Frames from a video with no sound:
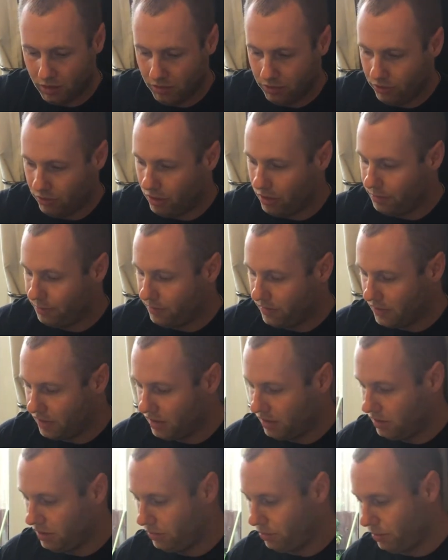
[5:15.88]
Right, and
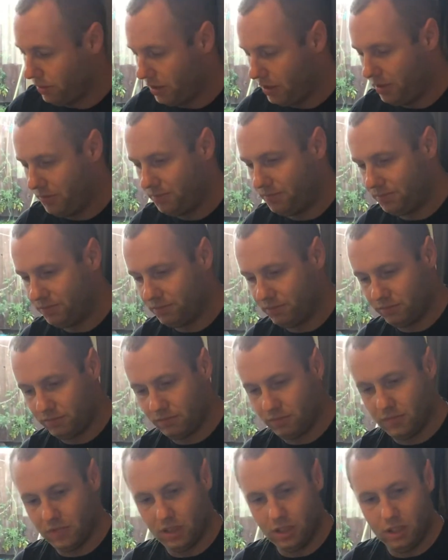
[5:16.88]
this is where
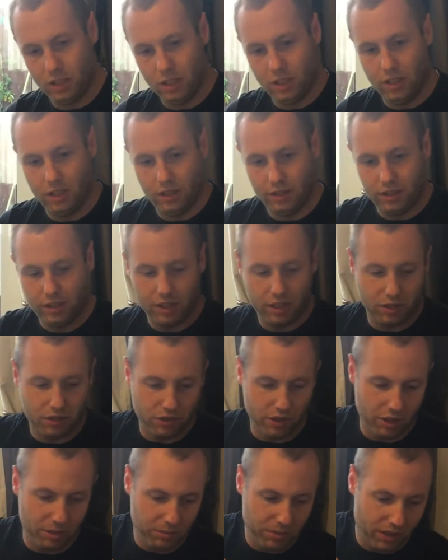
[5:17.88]
you get your
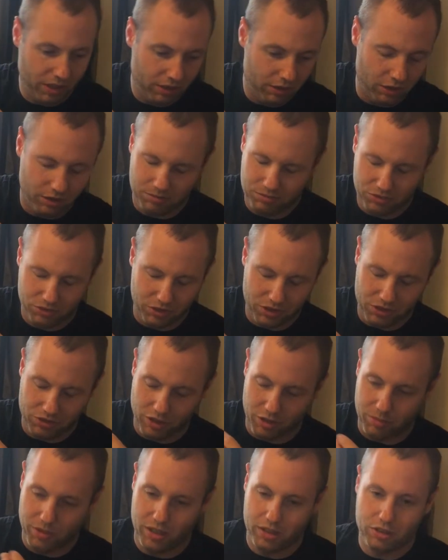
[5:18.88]
ground bait, not your
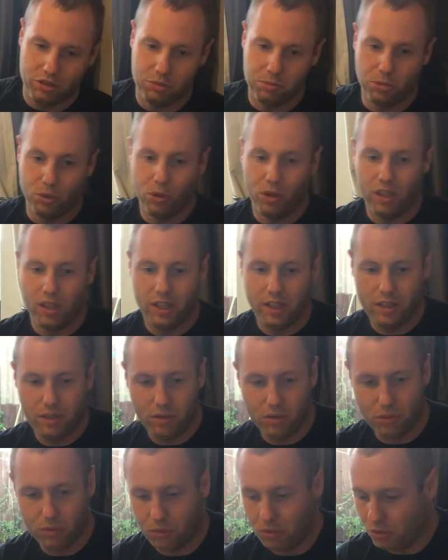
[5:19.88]
ground bait, your boilie
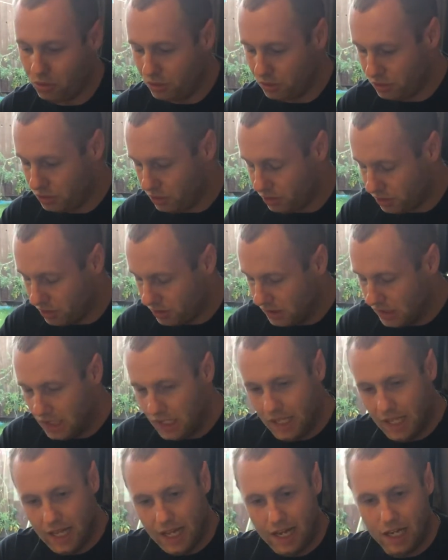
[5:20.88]
or your
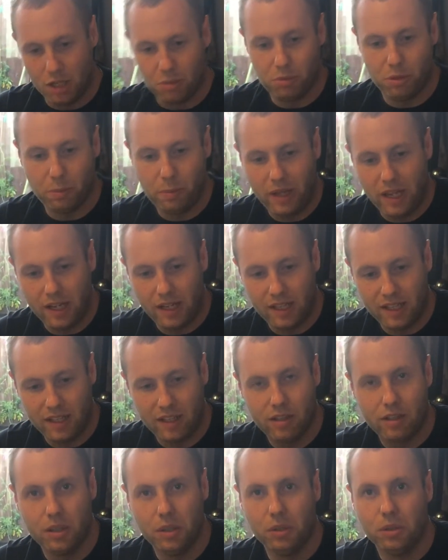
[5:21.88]
halibut
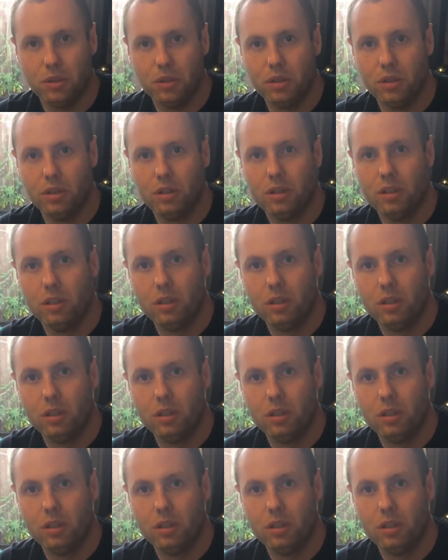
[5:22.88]
pellet, or